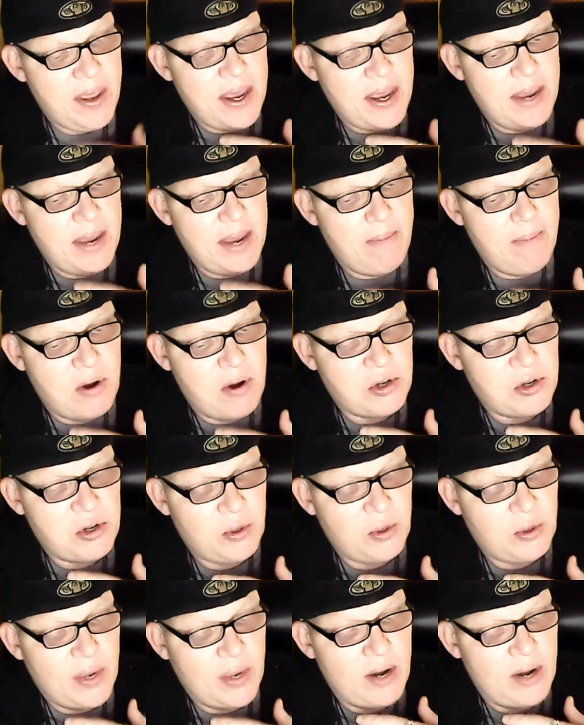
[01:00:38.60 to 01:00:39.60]

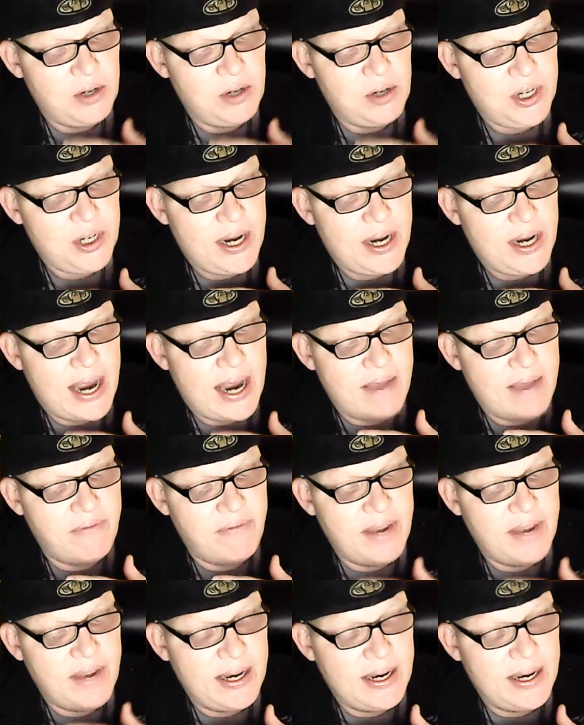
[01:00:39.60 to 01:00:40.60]
emotional energy and have
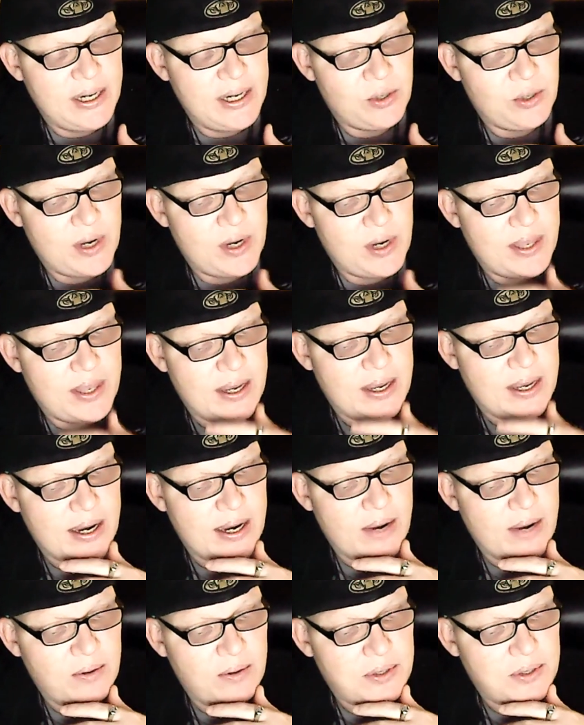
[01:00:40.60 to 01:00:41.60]
feelings or anything
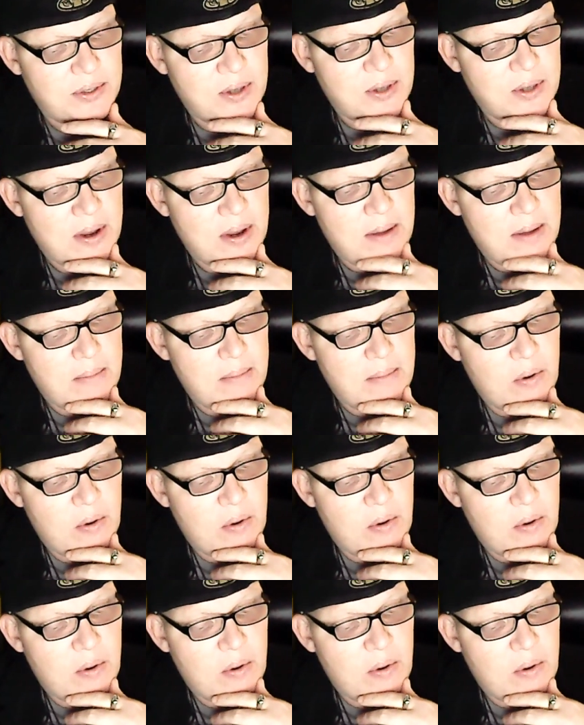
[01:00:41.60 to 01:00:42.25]
else, but